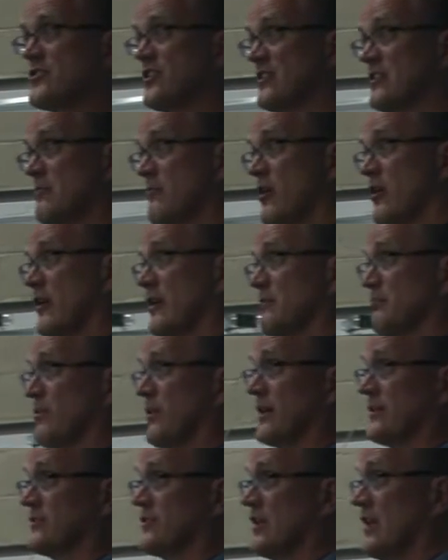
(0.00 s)
in the
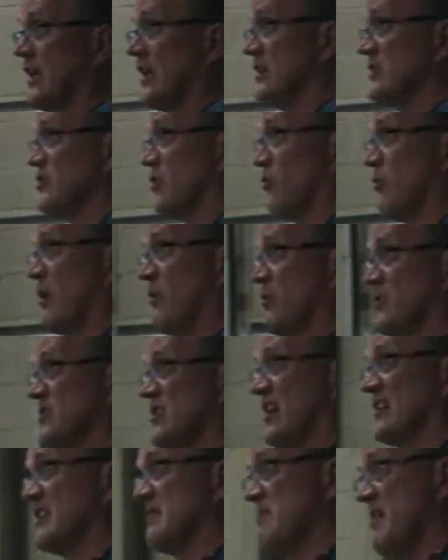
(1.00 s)
marketplace. So, what was
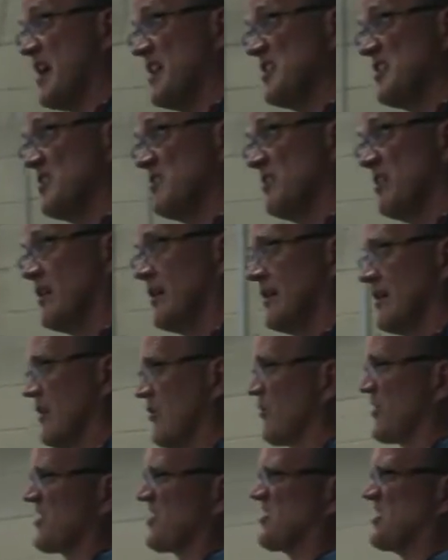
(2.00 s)
on the menu? There
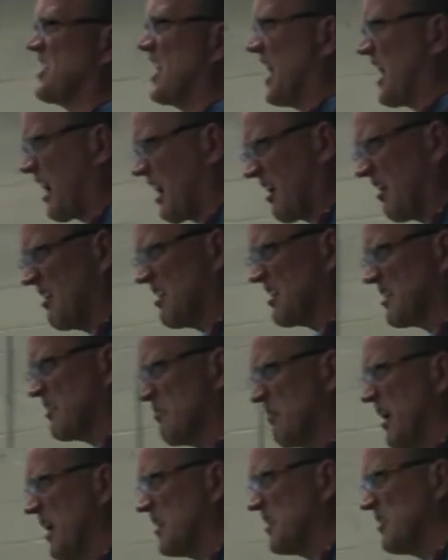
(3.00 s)
was duck on the
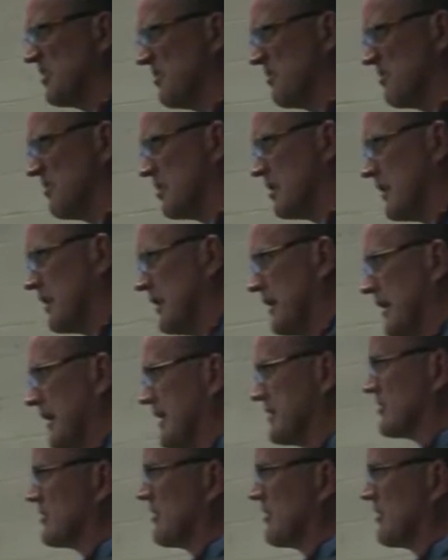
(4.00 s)
menu and,